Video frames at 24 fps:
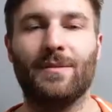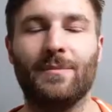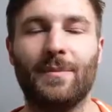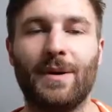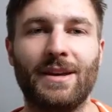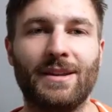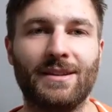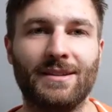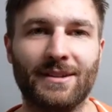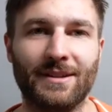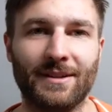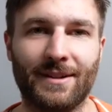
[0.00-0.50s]
The
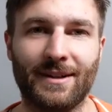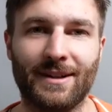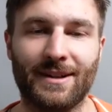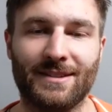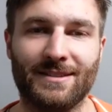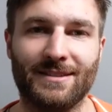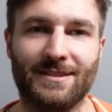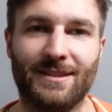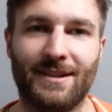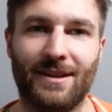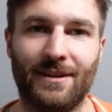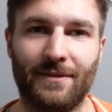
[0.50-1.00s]
main
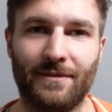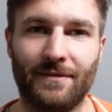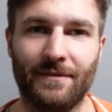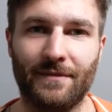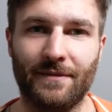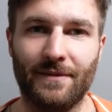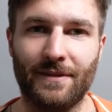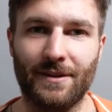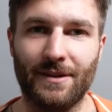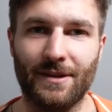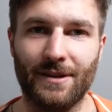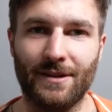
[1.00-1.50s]
lyrics
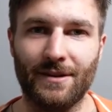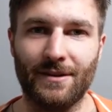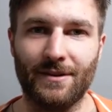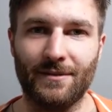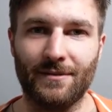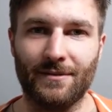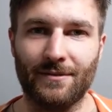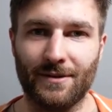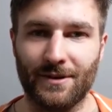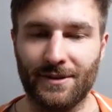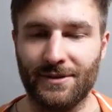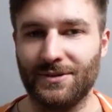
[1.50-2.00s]
of the
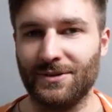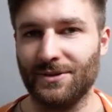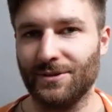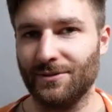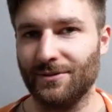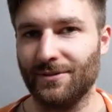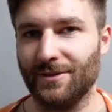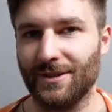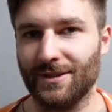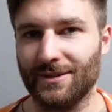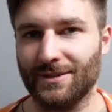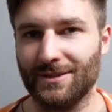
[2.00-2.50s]
first two
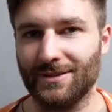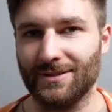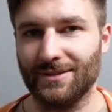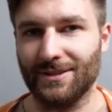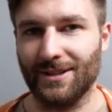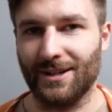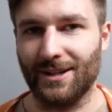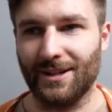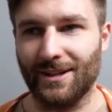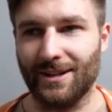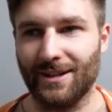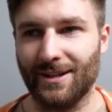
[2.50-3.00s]
verses
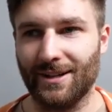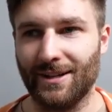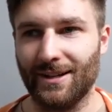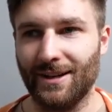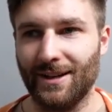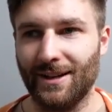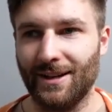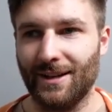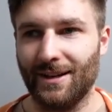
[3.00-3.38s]
are